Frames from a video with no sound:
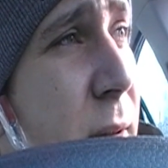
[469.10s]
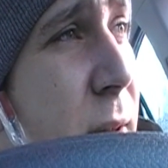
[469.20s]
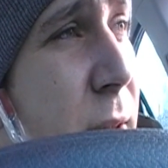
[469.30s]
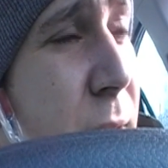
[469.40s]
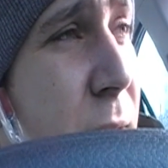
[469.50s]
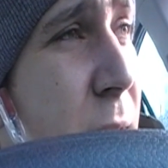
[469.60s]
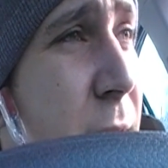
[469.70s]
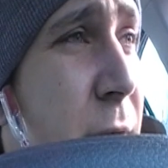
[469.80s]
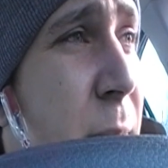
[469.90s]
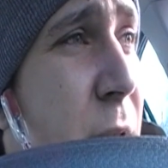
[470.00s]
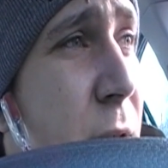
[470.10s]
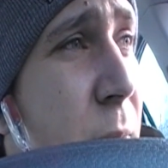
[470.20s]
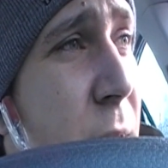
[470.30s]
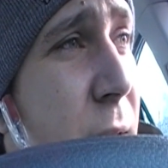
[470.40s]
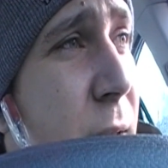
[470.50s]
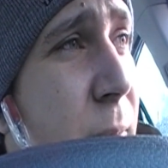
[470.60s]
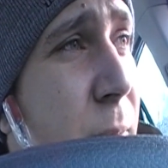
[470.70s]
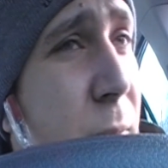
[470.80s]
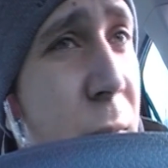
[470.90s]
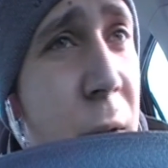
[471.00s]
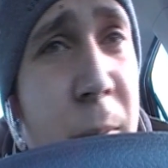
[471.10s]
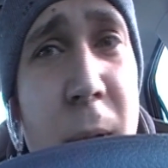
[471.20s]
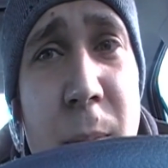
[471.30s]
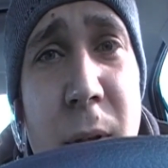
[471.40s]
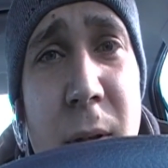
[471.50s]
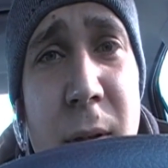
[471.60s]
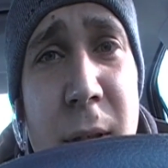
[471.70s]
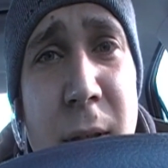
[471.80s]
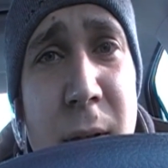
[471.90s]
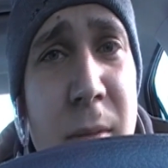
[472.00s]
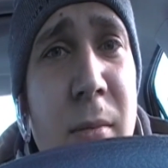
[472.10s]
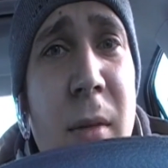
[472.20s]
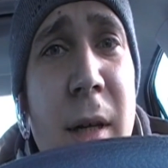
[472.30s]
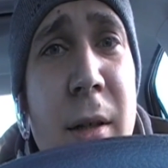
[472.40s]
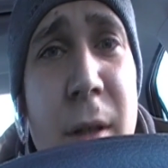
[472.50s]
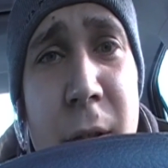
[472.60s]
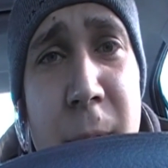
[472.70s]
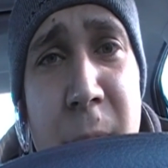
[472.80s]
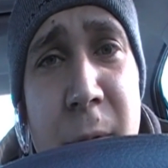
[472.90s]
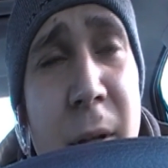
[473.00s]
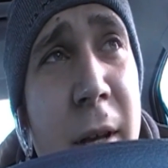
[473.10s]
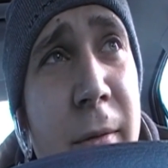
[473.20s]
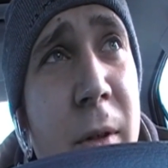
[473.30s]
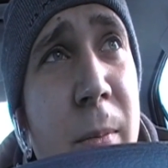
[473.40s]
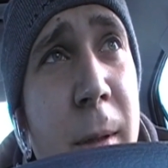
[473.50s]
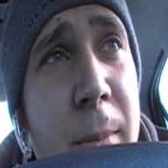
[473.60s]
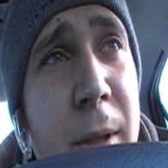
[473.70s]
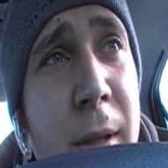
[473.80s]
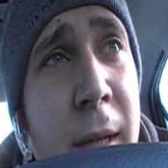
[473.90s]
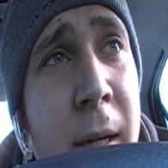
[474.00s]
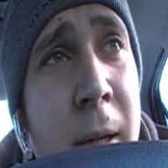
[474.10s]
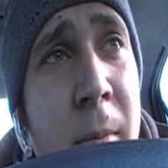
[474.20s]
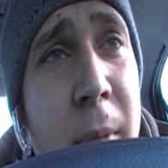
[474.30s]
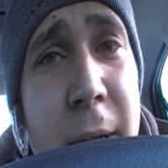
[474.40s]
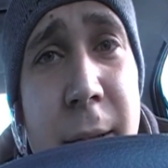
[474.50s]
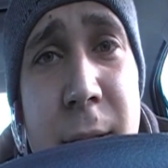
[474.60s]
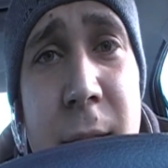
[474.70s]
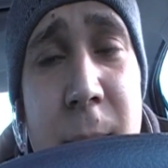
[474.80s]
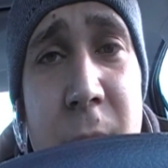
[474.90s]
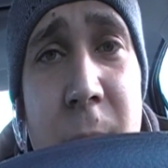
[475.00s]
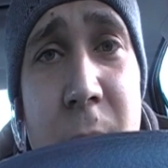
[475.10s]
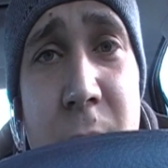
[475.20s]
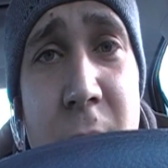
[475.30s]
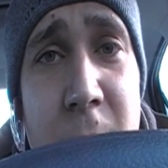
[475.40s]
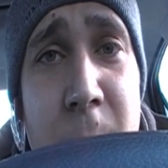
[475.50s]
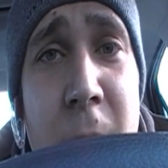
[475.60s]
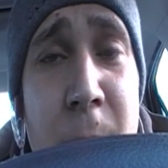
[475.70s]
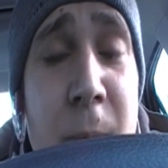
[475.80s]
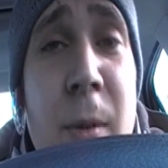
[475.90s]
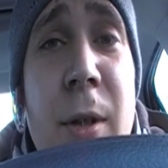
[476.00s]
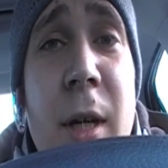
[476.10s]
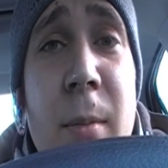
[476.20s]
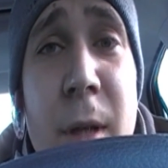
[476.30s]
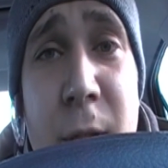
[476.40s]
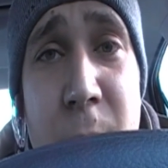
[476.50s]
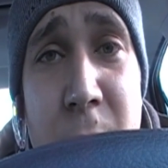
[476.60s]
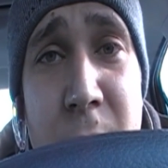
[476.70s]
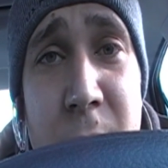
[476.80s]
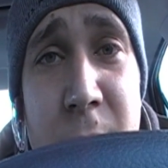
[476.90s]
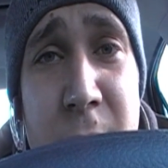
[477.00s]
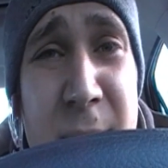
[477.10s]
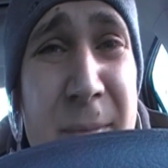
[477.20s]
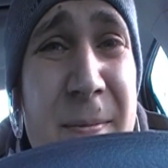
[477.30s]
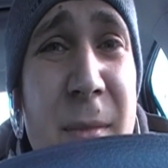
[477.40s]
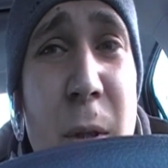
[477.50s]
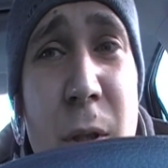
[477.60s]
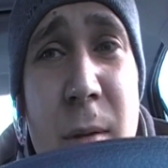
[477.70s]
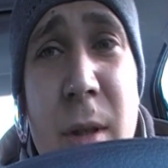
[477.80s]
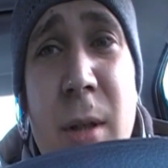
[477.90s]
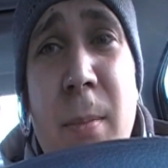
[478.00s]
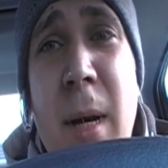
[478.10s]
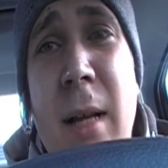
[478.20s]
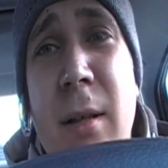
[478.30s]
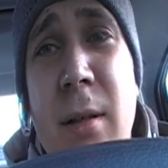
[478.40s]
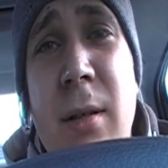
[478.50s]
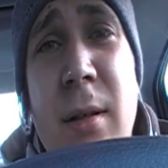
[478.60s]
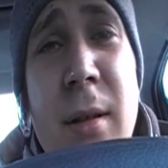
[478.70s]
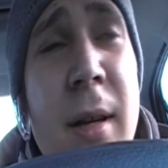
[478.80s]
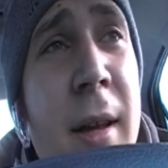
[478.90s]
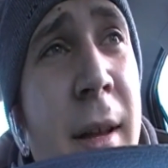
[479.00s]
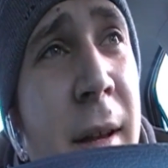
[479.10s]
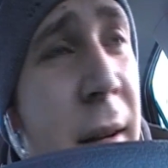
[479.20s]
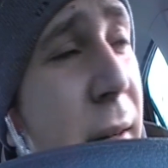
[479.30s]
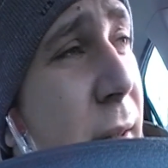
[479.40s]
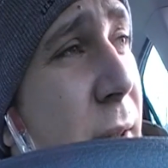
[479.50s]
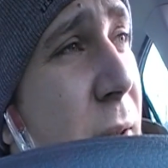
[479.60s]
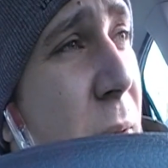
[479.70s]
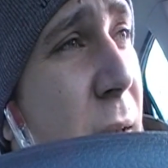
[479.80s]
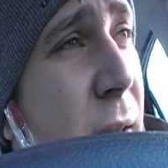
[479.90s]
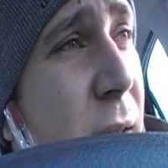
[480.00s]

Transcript: I don't know. I've met so many good people, and I continue to meet a lot of good people. But at the same time, there's a lot of bad people that I meet as well, and there's a balance. You can't